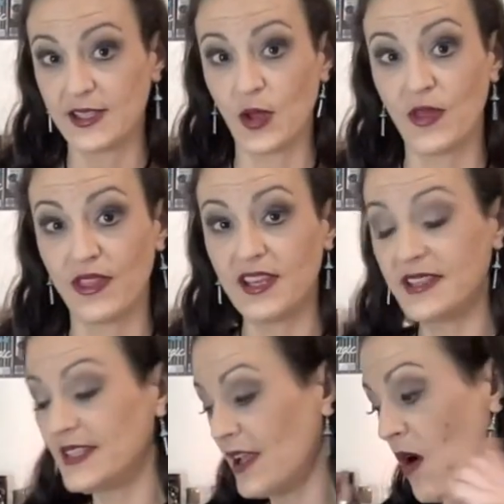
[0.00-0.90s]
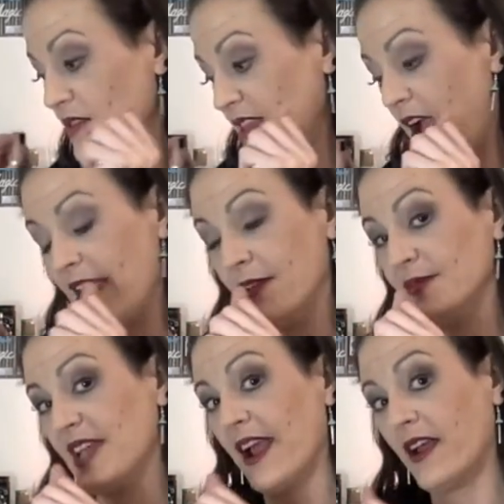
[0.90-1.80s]
So this are the
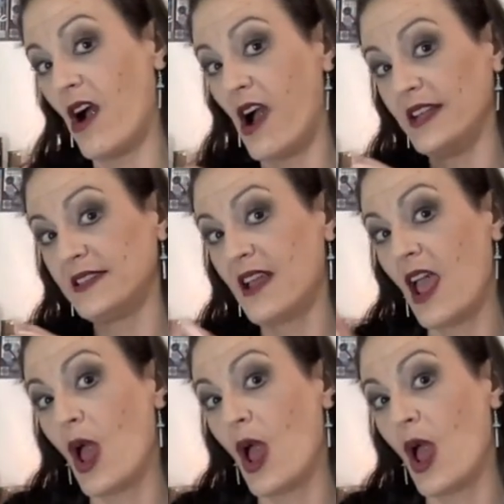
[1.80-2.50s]
items I got